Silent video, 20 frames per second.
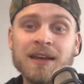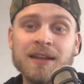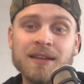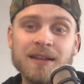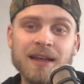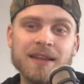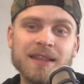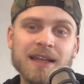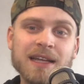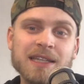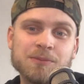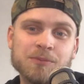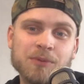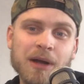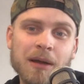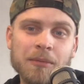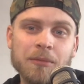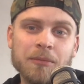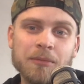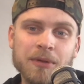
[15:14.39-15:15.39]
Like, that's
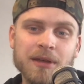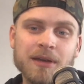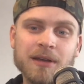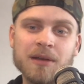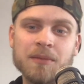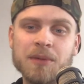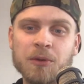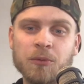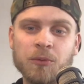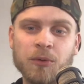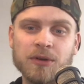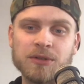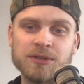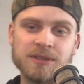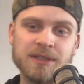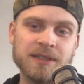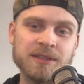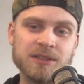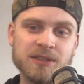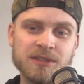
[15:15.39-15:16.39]
probably going to be worse
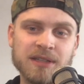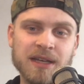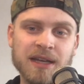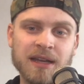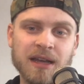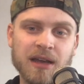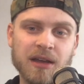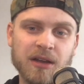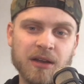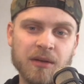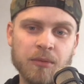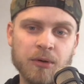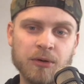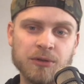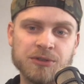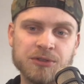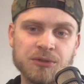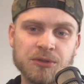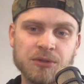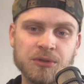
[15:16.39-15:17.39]
than just like a
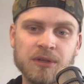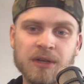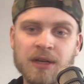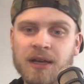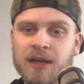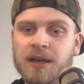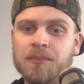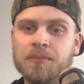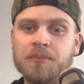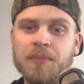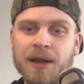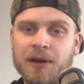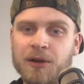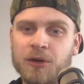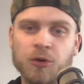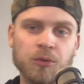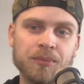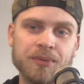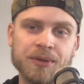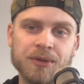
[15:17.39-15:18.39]
commercial
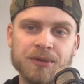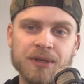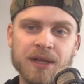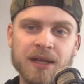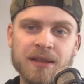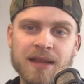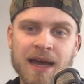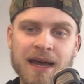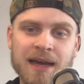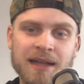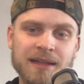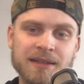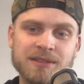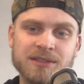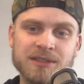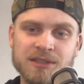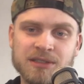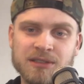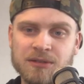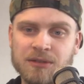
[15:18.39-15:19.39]
medical building that is
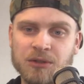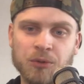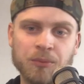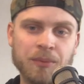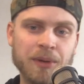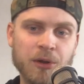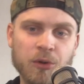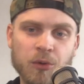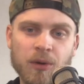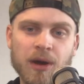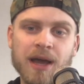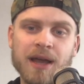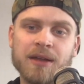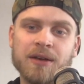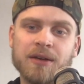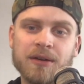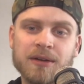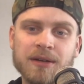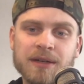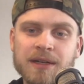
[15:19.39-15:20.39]
just a little bit
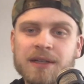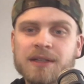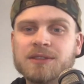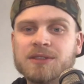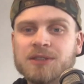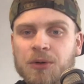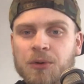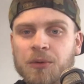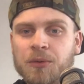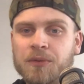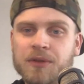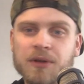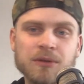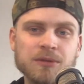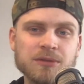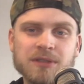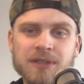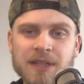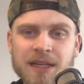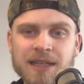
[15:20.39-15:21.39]
quieter. So
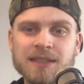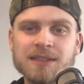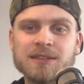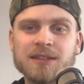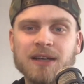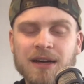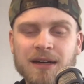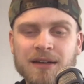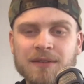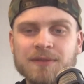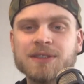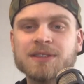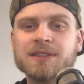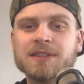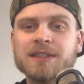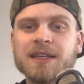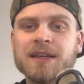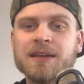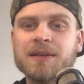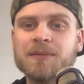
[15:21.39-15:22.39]
those things,
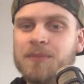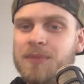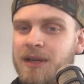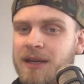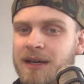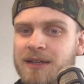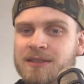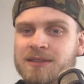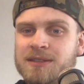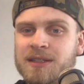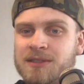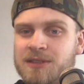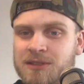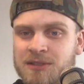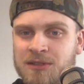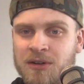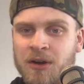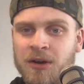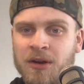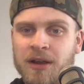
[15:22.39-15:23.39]
obviously, because this
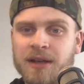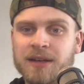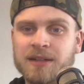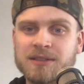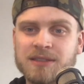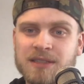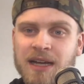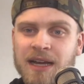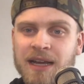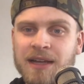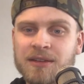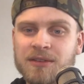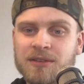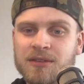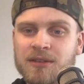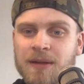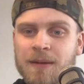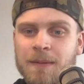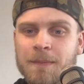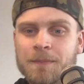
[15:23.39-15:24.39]
is an art and a
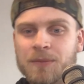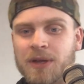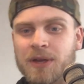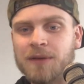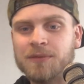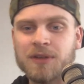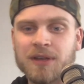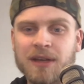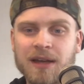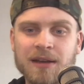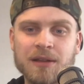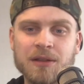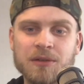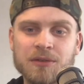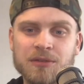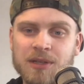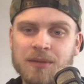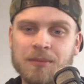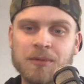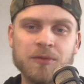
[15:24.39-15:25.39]
science, you have to kind of
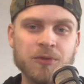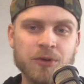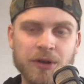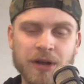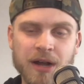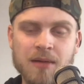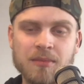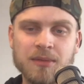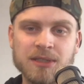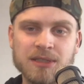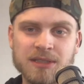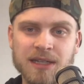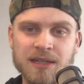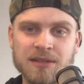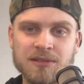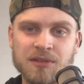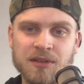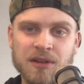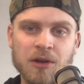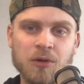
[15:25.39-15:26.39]
use some of your common
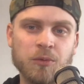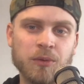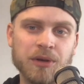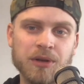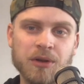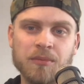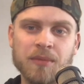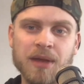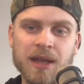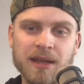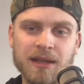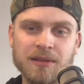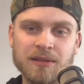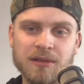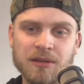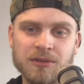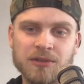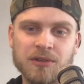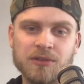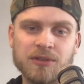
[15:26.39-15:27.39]
sense there when you're making
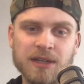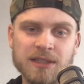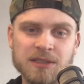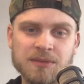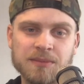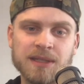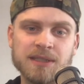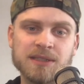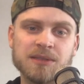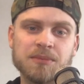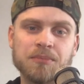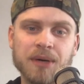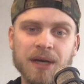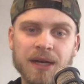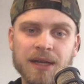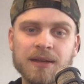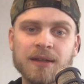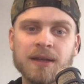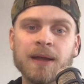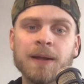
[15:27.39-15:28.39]
those adjustments.
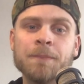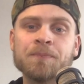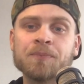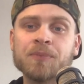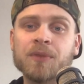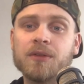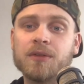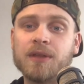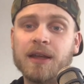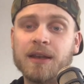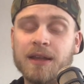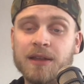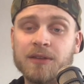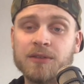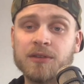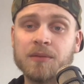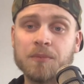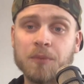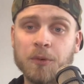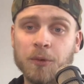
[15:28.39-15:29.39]
But it
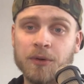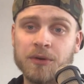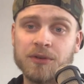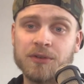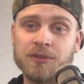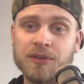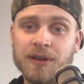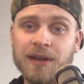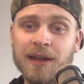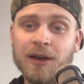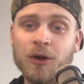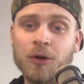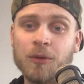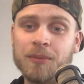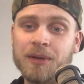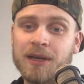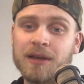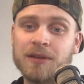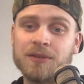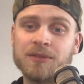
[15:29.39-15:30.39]
is important to know,
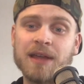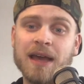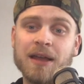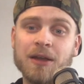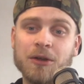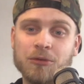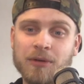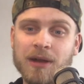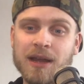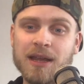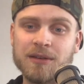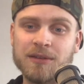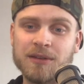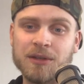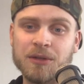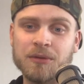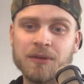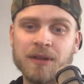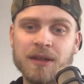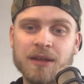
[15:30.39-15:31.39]
because that great
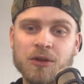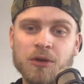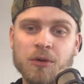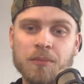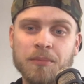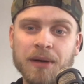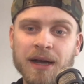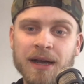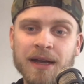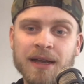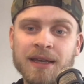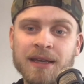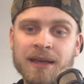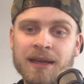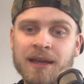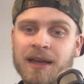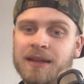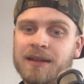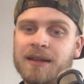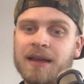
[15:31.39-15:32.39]
deal that you're
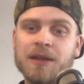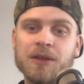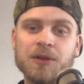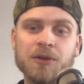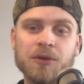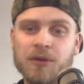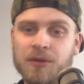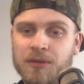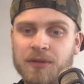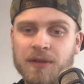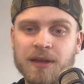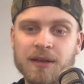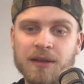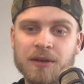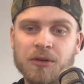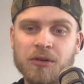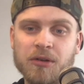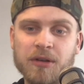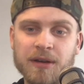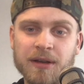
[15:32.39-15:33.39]
buying and that you're thinking
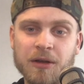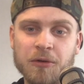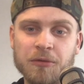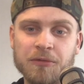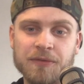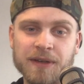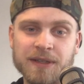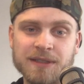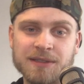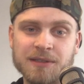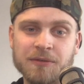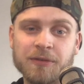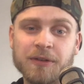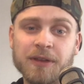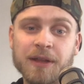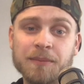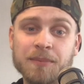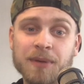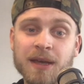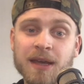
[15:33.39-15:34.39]
you're going to go fix and
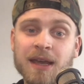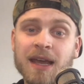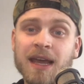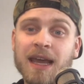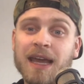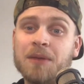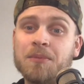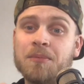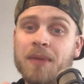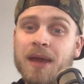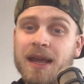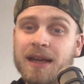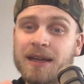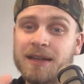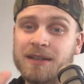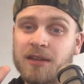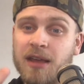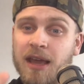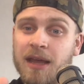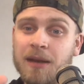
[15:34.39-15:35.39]
flip and make
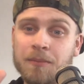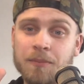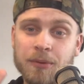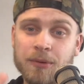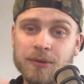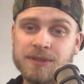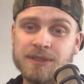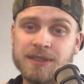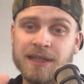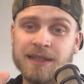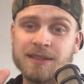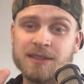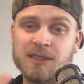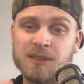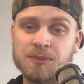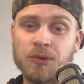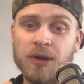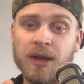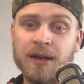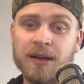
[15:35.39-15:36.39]
a 10%
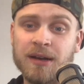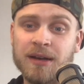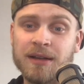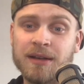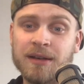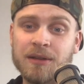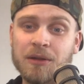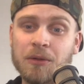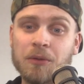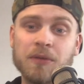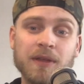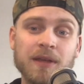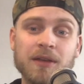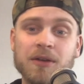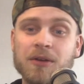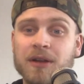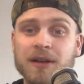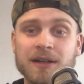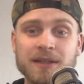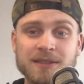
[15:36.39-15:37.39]
spread on, you think
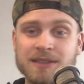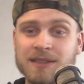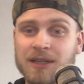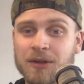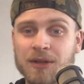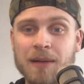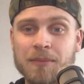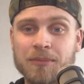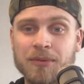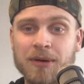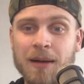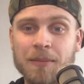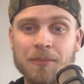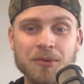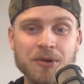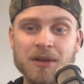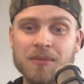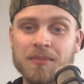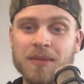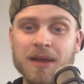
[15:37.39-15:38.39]
you're going to sell that
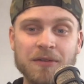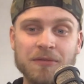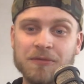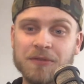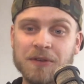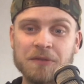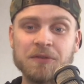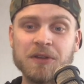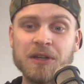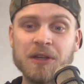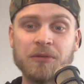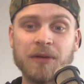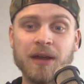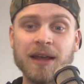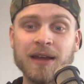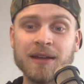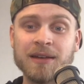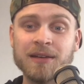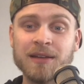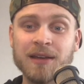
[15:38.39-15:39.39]
property and make 50
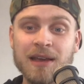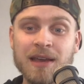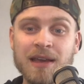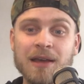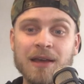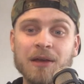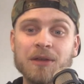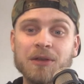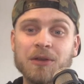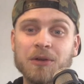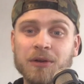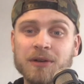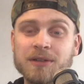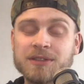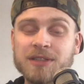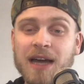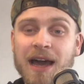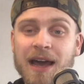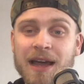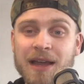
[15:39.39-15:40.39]
grand, your
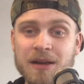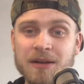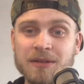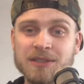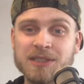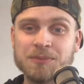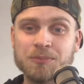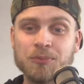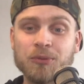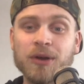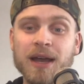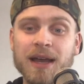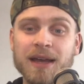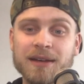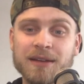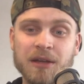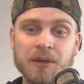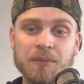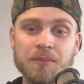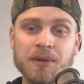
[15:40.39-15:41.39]
entire
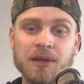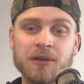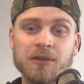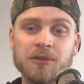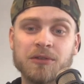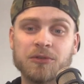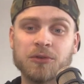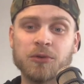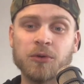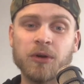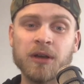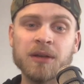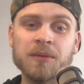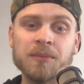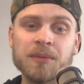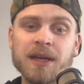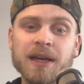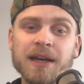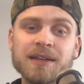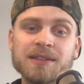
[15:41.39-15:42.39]
spread could be destroyed
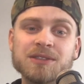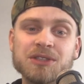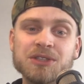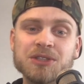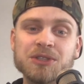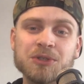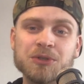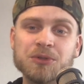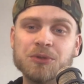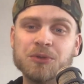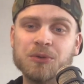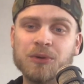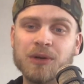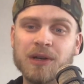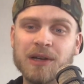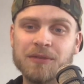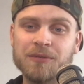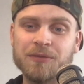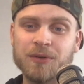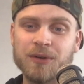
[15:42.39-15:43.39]
because you
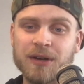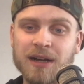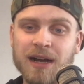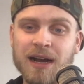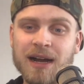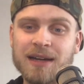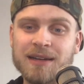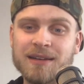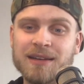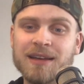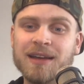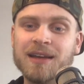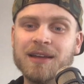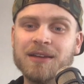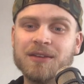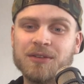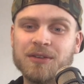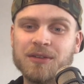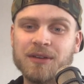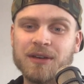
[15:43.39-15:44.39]
forgot
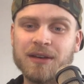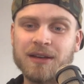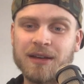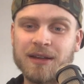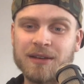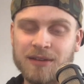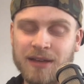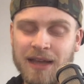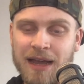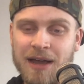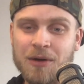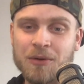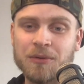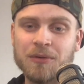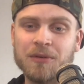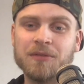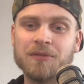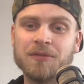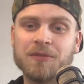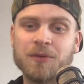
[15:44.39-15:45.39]
to
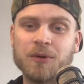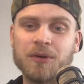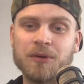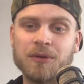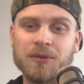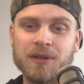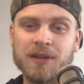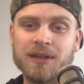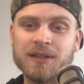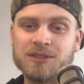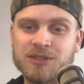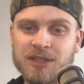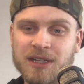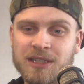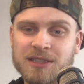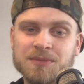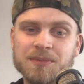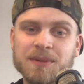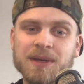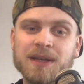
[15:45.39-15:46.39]
account for the
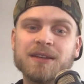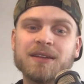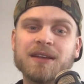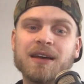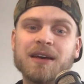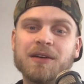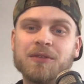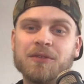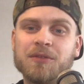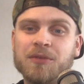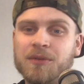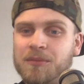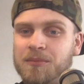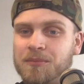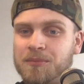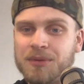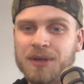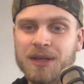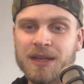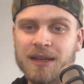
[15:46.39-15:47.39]
adjustment of
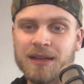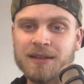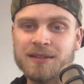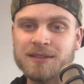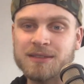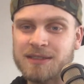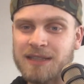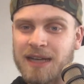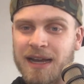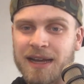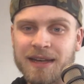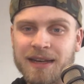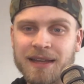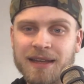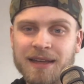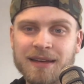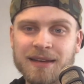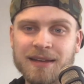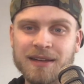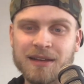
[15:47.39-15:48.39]
being
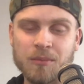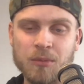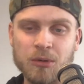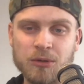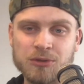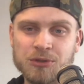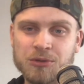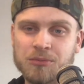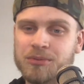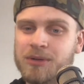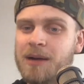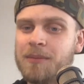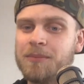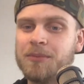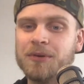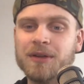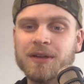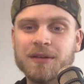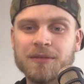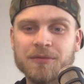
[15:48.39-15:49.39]
siding commercial
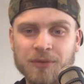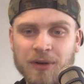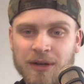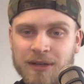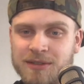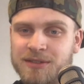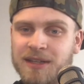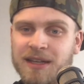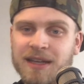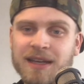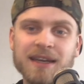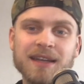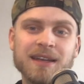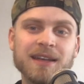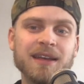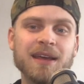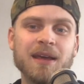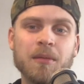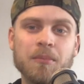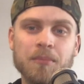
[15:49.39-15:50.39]
property, fronting it,
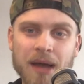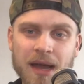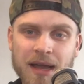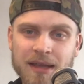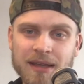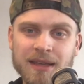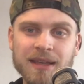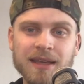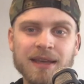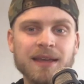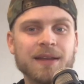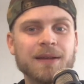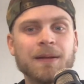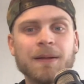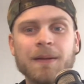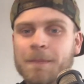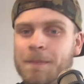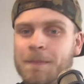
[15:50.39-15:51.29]
backing it.